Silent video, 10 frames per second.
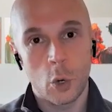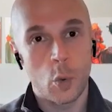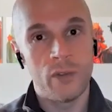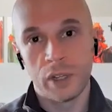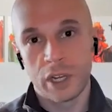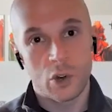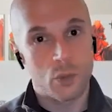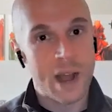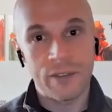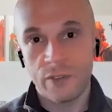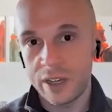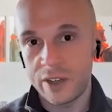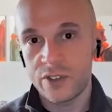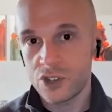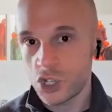equivalent
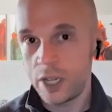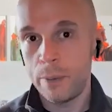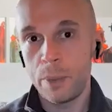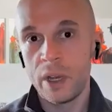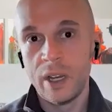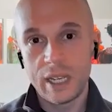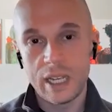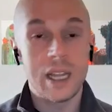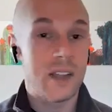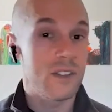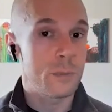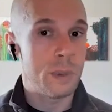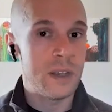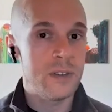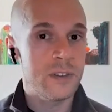graphics chip in that
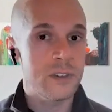space.